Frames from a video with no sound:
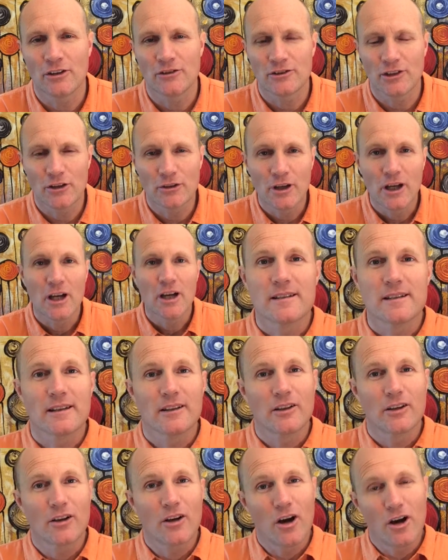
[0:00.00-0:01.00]
So
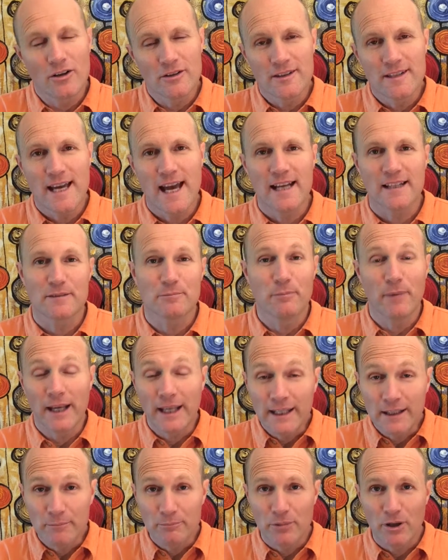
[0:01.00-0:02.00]
contact
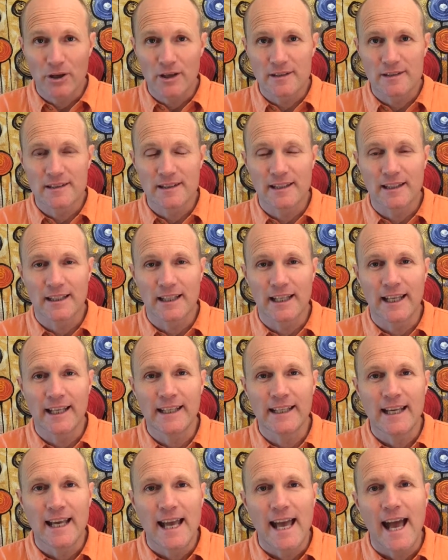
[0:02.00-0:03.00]
me
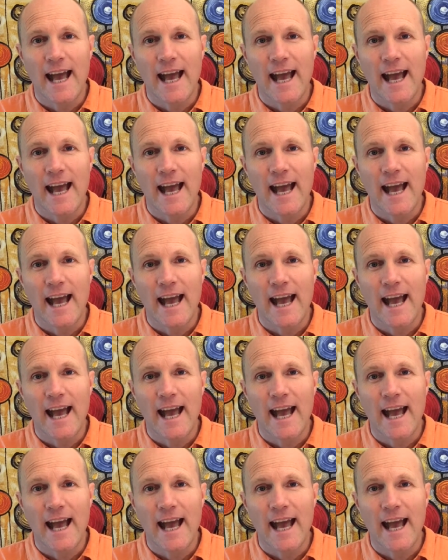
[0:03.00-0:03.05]
personally,